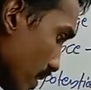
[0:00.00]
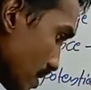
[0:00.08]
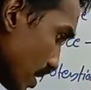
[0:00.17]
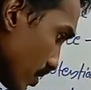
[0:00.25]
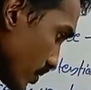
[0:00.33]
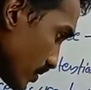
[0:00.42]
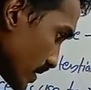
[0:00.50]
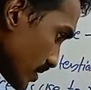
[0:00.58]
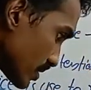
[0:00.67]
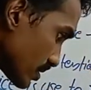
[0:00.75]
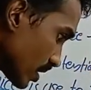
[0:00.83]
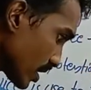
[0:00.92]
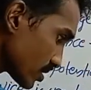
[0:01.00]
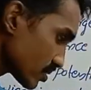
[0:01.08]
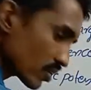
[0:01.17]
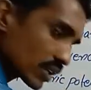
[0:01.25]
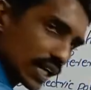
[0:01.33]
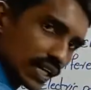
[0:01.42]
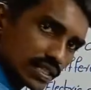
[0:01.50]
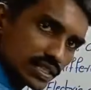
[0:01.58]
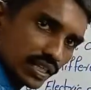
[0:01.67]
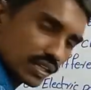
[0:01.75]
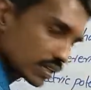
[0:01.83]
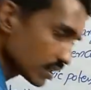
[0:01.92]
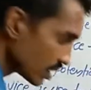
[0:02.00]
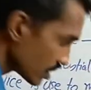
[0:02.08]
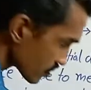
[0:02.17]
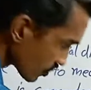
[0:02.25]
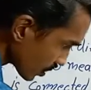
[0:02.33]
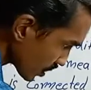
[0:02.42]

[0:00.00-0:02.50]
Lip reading: circuit, which is there is no connection. So it